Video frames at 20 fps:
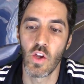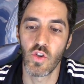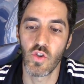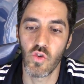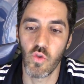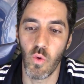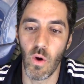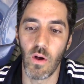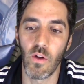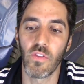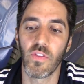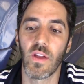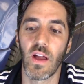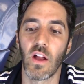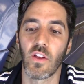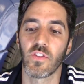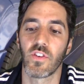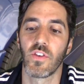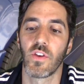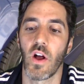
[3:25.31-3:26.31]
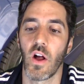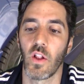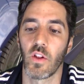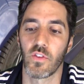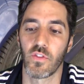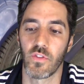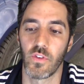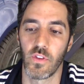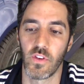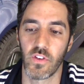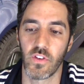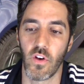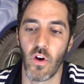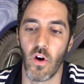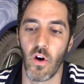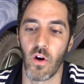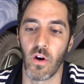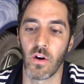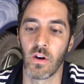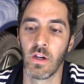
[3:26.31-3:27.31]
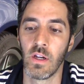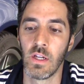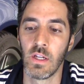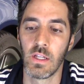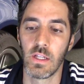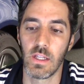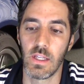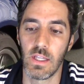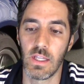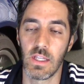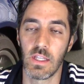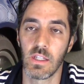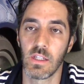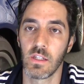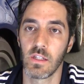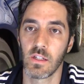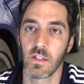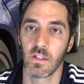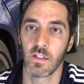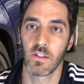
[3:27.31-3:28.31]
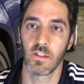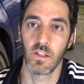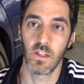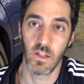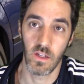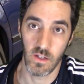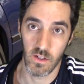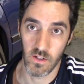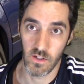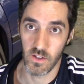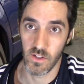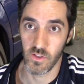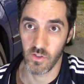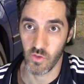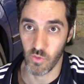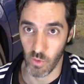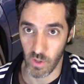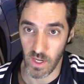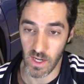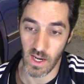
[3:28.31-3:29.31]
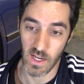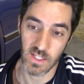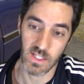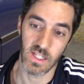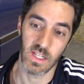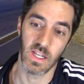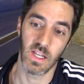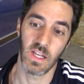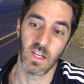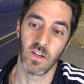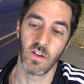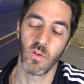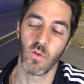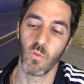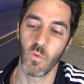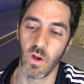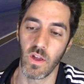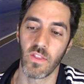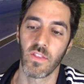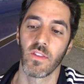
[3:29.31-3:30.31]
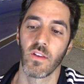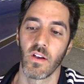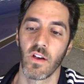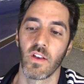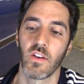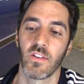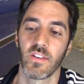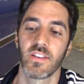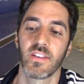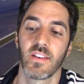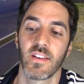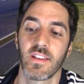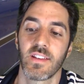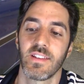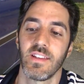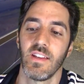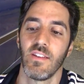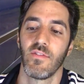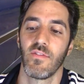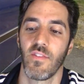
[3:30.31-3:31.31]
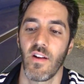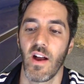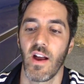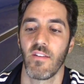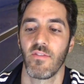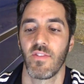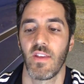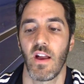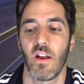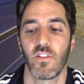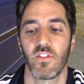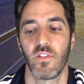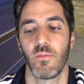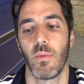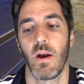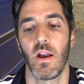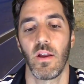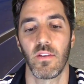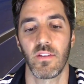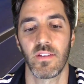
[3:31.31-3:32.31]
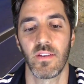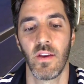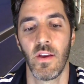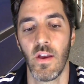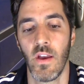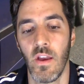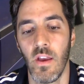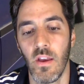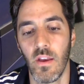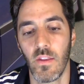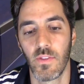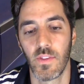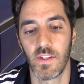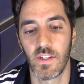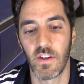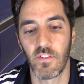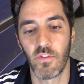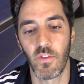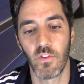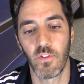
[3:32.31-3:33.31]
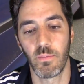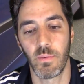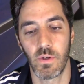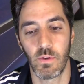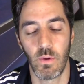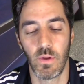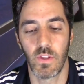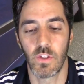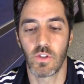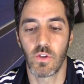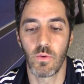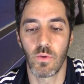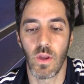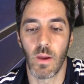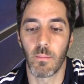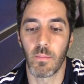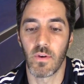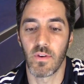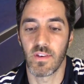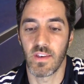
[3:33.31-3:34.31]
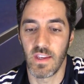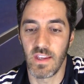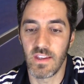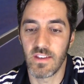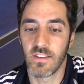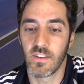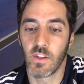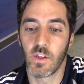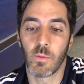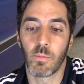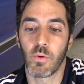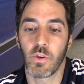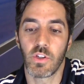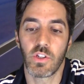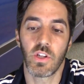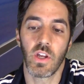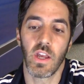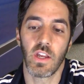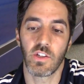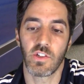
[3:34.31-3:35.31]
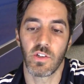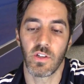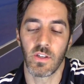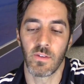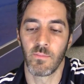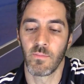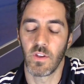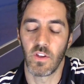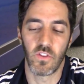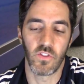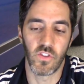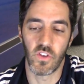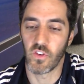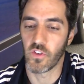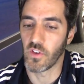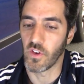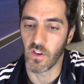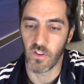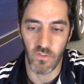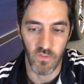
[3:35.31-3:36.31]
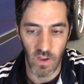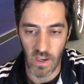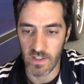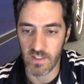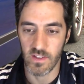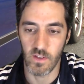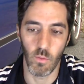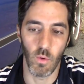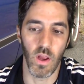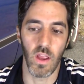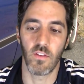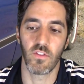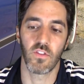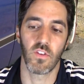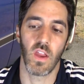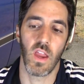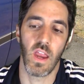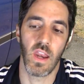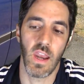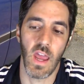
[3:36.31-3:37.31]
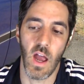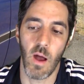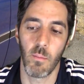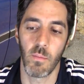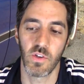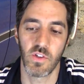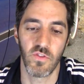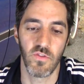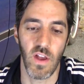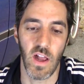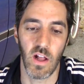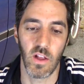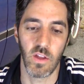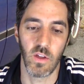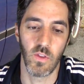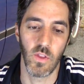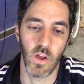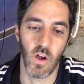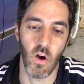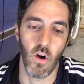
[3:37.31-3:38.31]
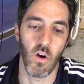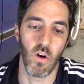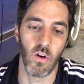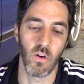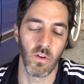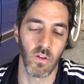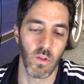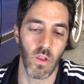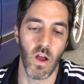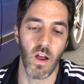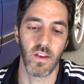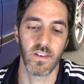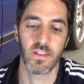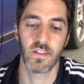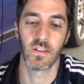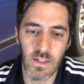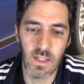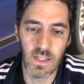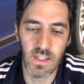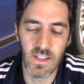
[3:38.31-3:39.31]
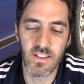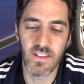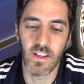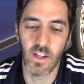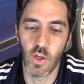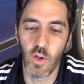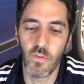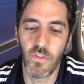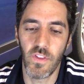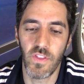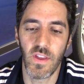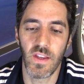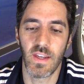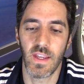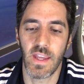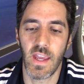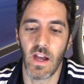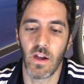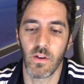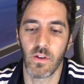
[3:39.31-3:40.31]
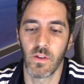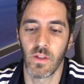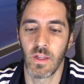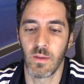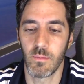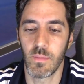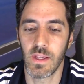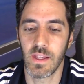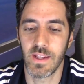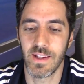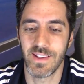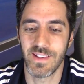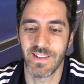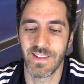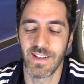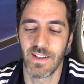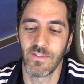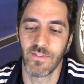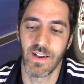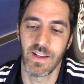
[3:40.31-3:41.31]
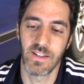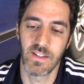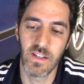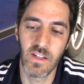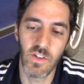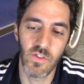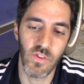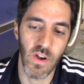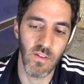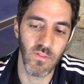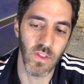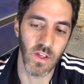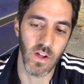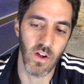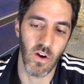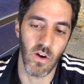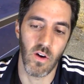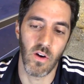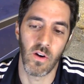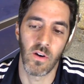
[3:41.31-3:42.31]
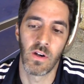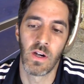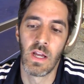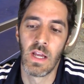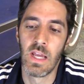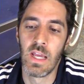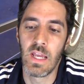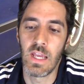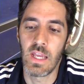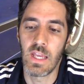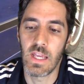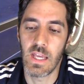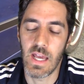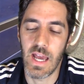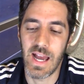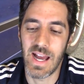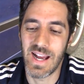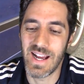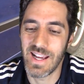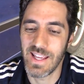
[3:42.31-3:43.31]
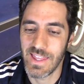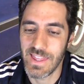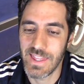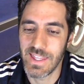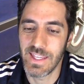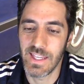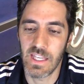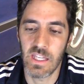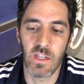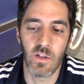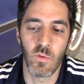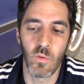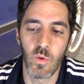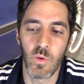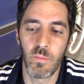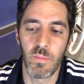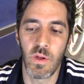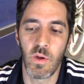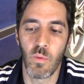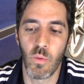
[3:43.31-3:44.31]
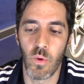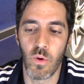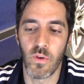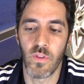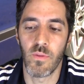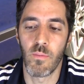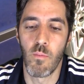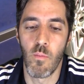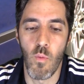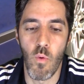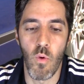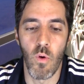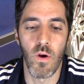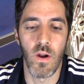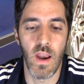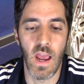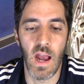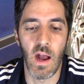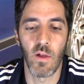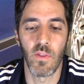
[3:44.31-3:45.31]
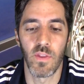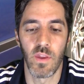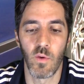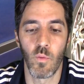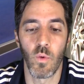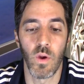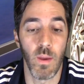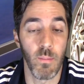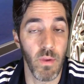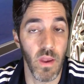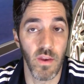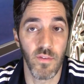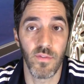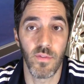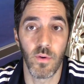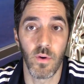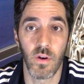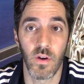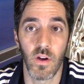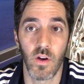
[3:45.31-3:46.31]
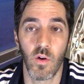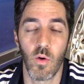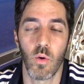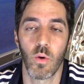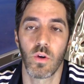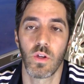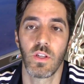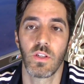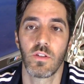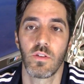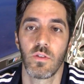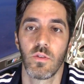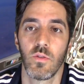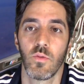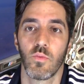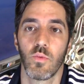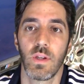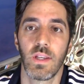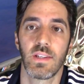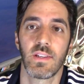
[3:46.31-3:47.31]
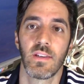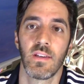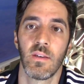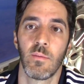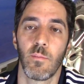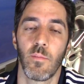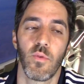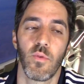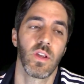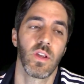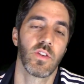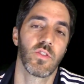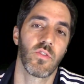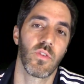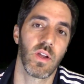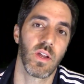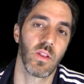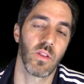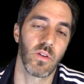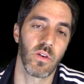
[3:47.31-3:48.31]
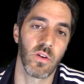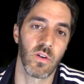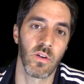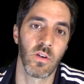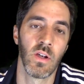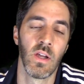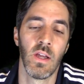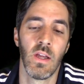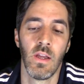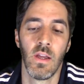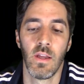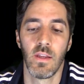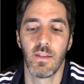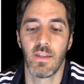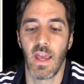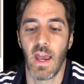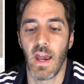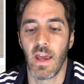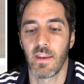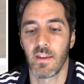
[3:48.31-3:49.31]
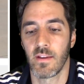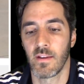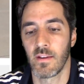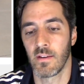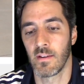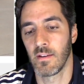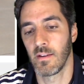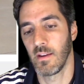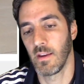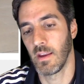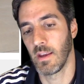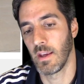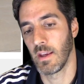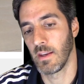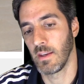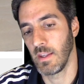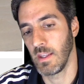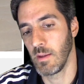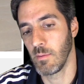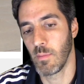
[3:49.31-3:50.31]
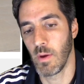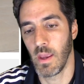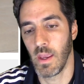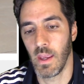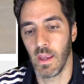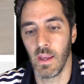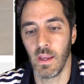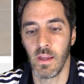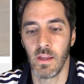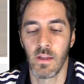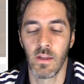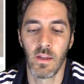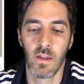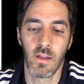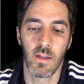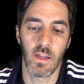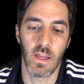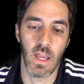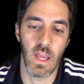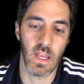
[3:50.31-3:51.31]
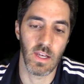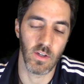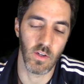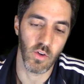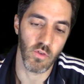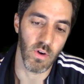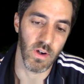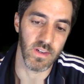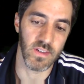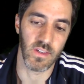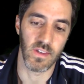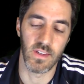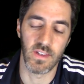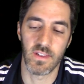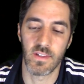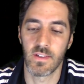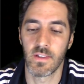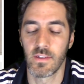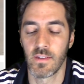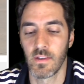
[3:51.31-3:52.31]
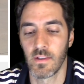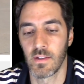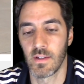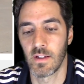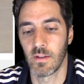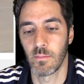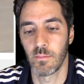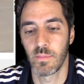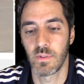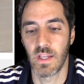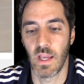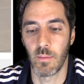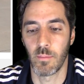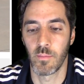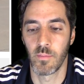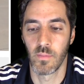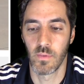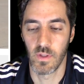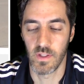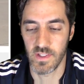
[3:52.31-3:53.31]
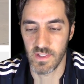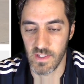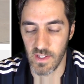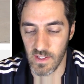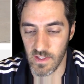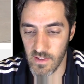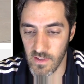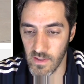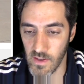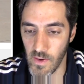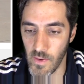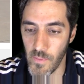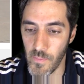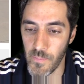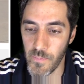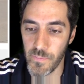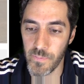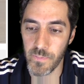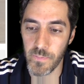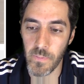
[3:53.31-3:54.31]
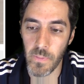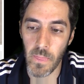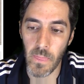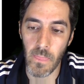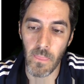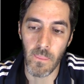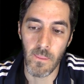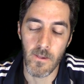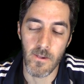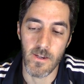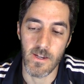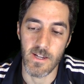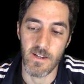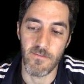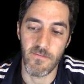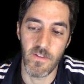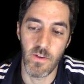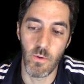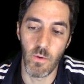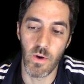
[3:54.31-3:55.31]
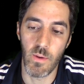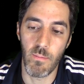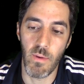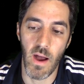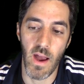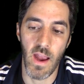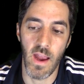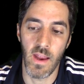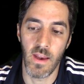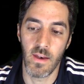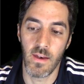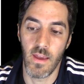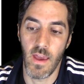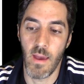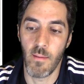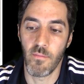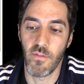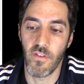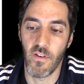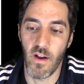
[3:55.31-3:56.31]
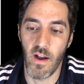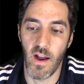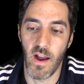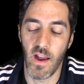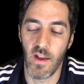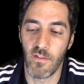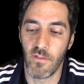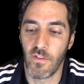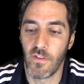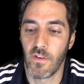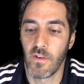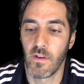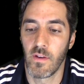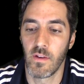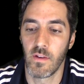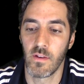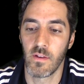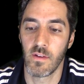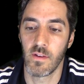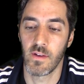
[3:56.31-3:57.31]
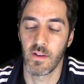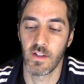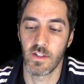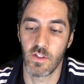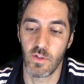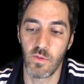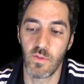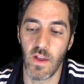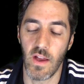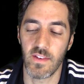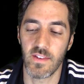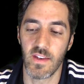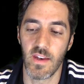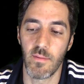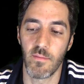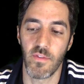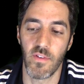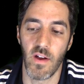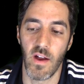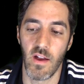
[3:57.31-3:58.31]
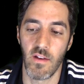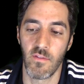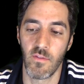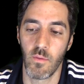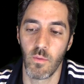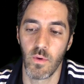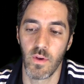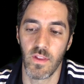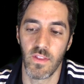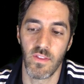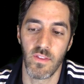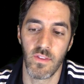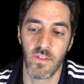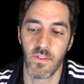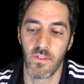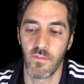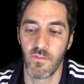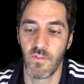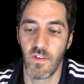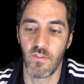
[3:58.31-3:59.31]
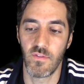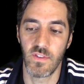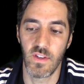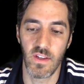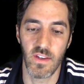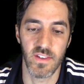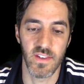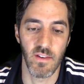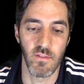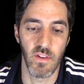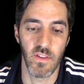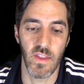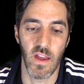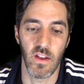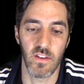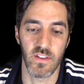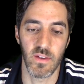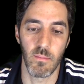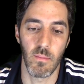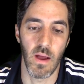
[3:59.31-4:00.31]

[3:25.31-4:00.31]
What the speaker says: $12,000 for this car in the year 2019 with 165,000 miles. The difference between the two numbers is the depreciation. It's just a fancy way of saying how much value the car lost. It is a goofy thing to calculate because if I didn't drive the car, I think it would be worth more now than what I paid for it, according to recent a Trailer data and eBay and Craigslist type listings. If you were to buy an M5, 2000 M5 with 50 to 70,000